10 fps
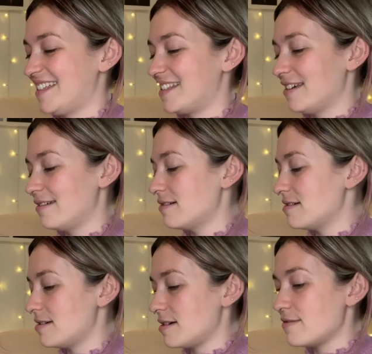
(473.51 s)
So
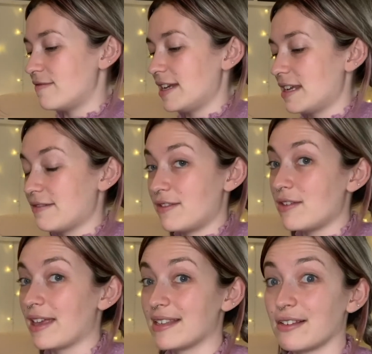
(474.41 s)
hopefully in a few
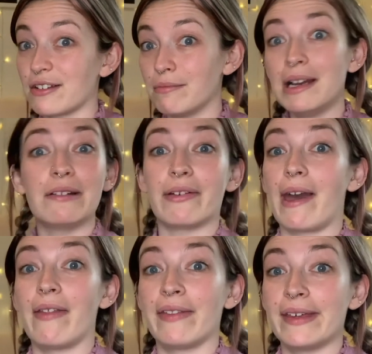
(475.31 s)
years I'll completely
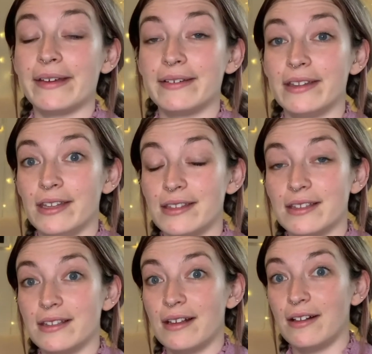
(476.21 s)
forget they're there and then
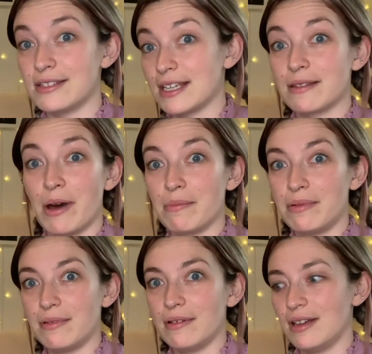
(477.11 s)
I'll dig them up
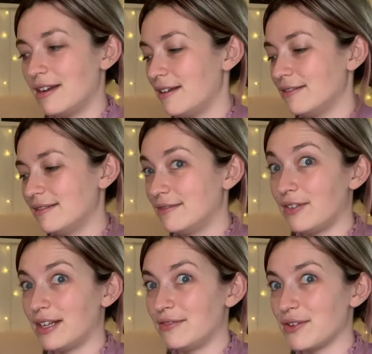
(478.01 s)
and I'll
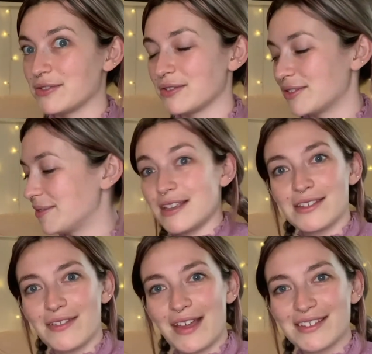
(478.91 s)
find fossils.
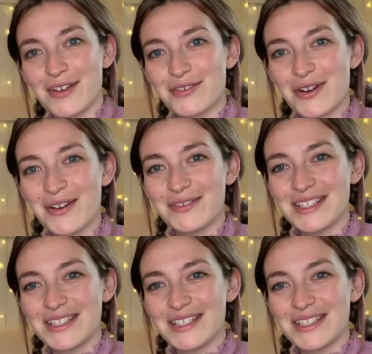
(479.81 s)
So that's our craft for